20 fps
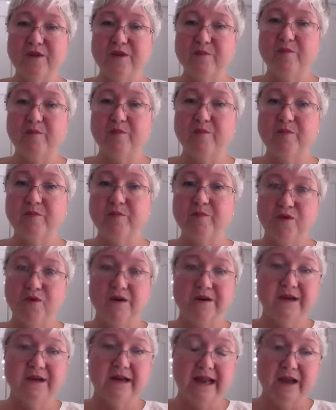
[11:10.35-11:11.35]
brain
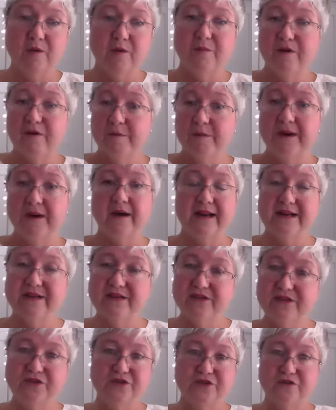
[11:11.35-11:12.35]
support and help our
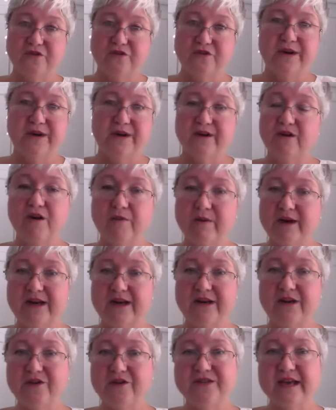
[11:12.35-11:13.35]
body to do what it
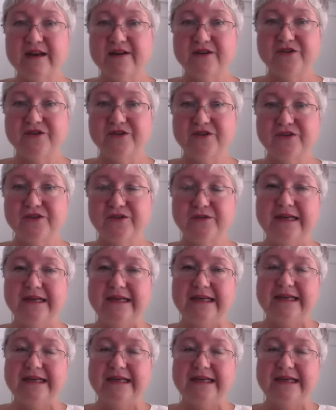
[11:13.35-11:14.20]
already knows how to do.